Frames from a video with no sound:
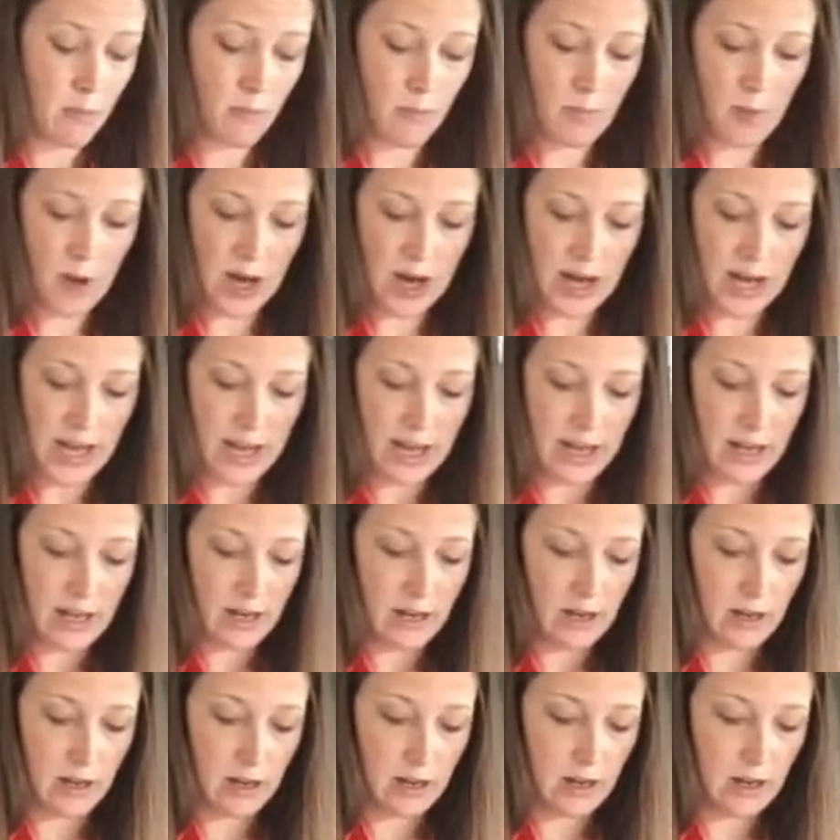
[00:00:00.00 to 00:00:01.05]
But
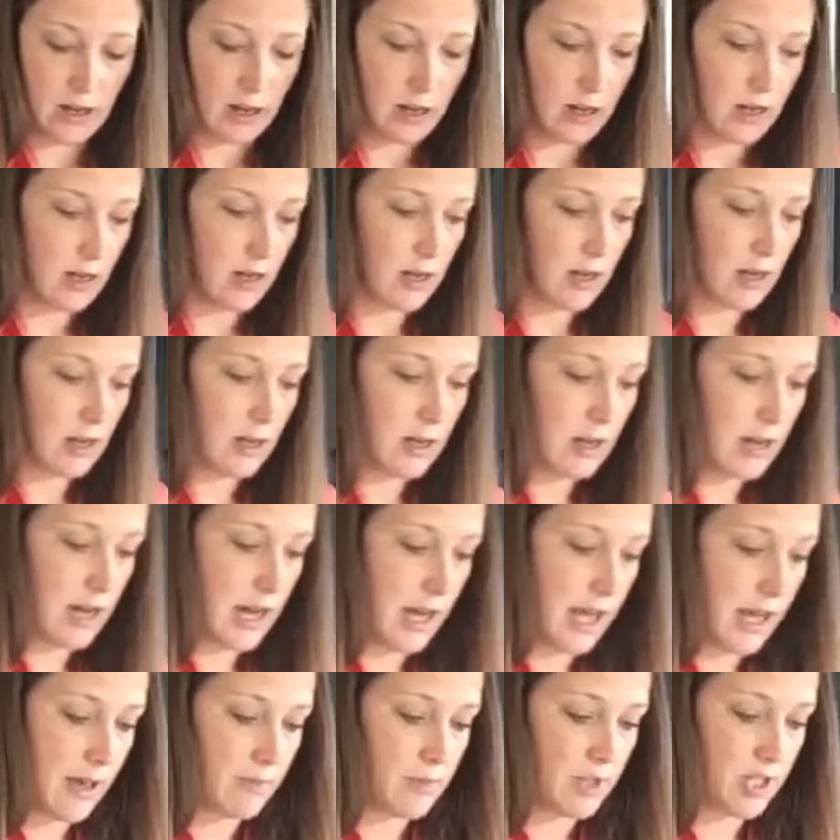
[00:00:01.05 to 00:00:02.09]
I
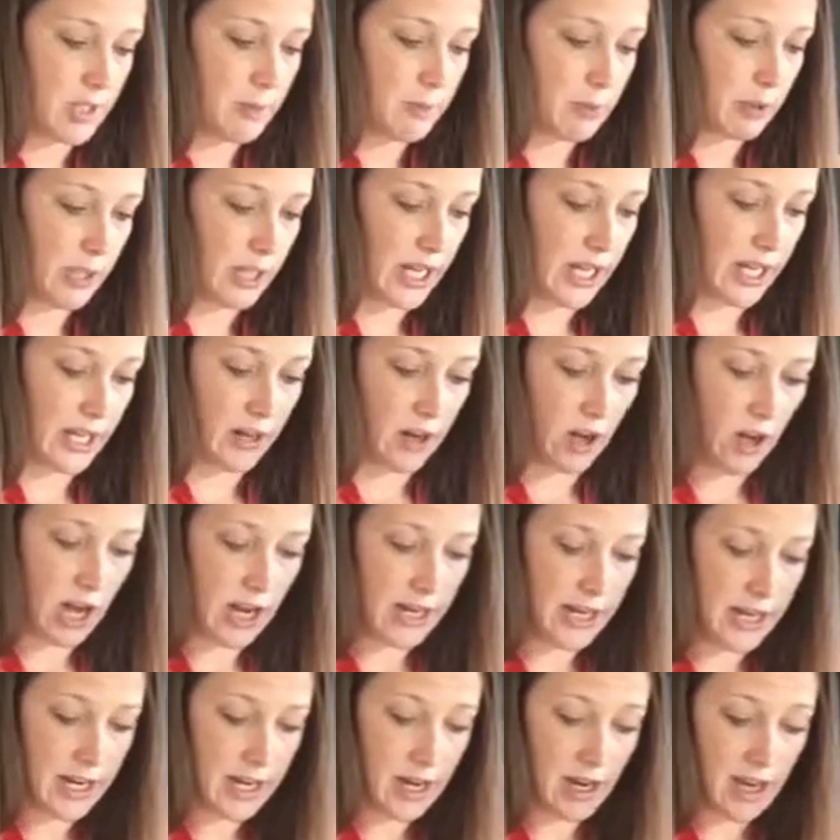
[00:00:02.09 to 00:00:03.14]
am just putting it
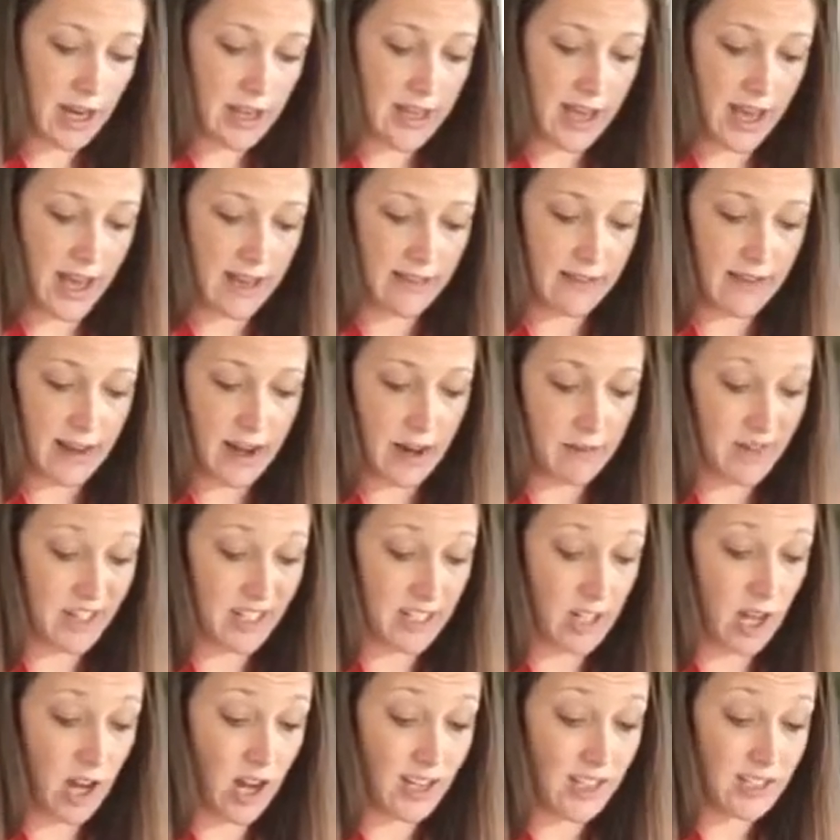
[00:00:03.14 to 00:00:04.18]
on here. Again, then I'm going
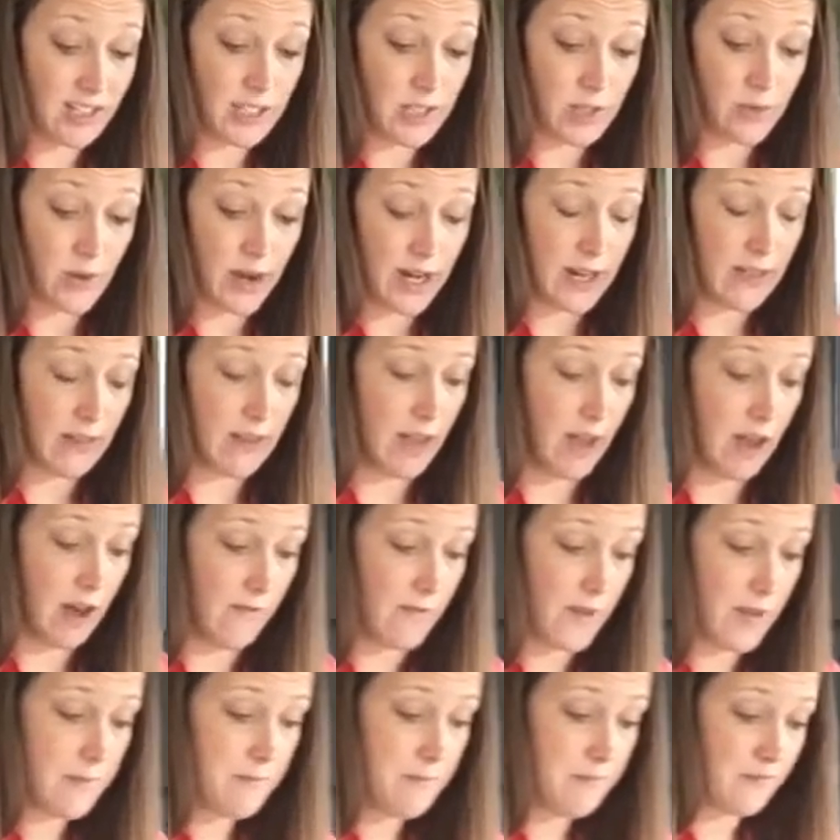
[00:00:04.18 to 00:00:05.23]
to toss this right in the
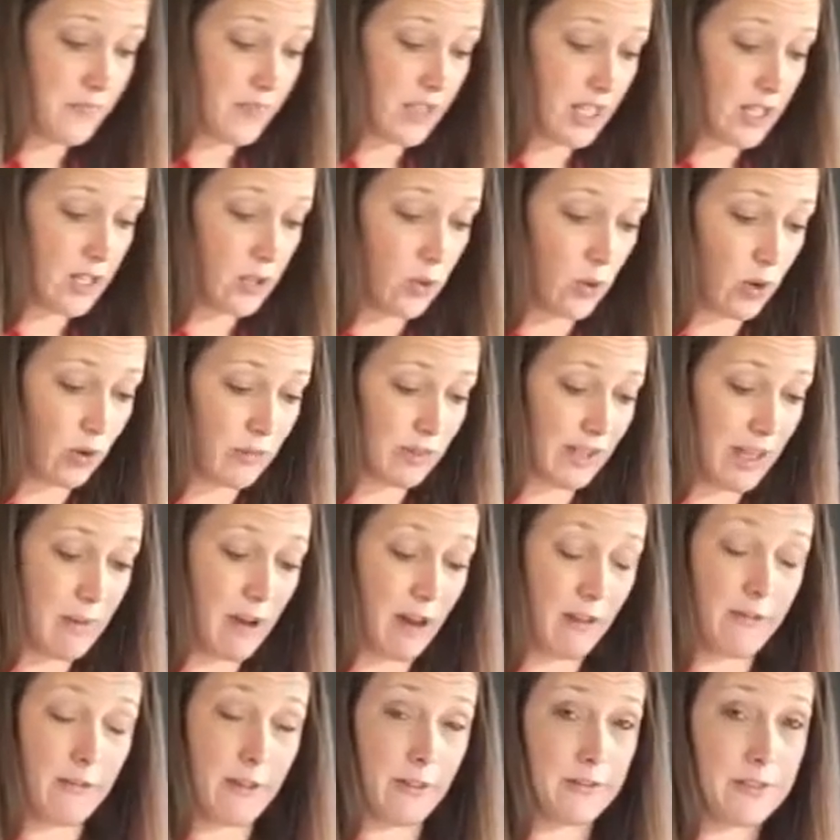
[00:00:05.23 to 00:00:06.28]
oven. Normally
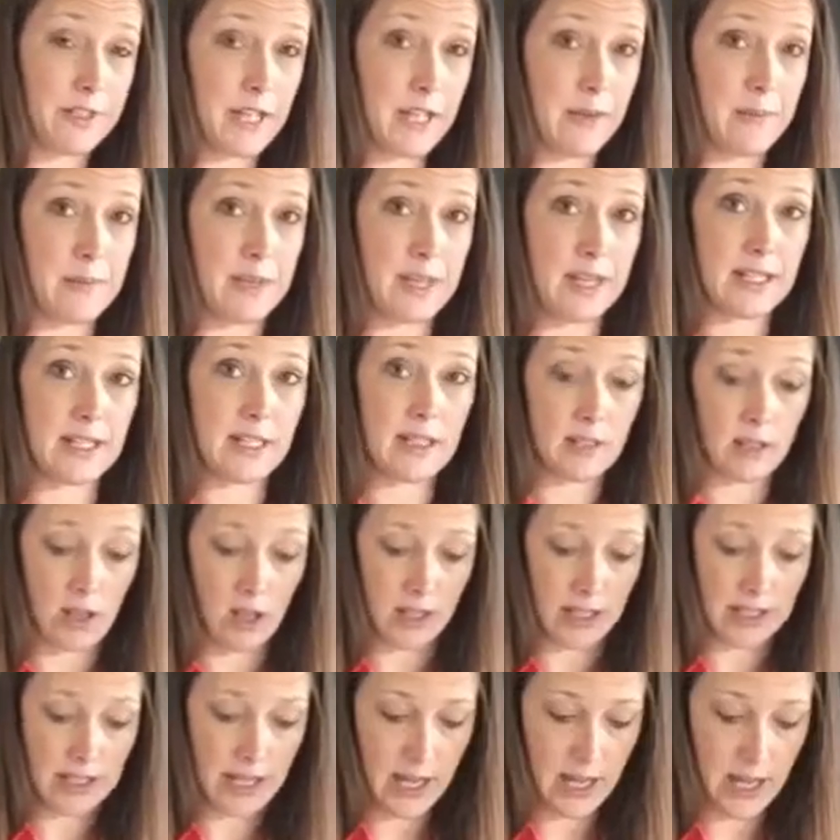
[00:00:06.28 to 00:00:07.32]
about 15 minutes is all
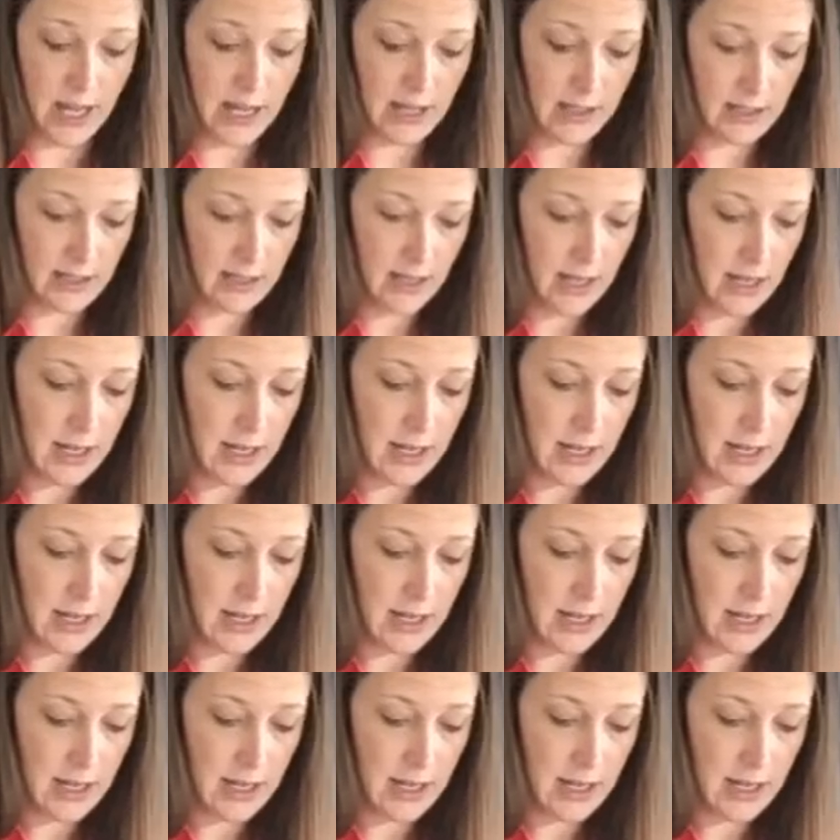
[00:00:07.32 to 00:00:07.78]
it takes.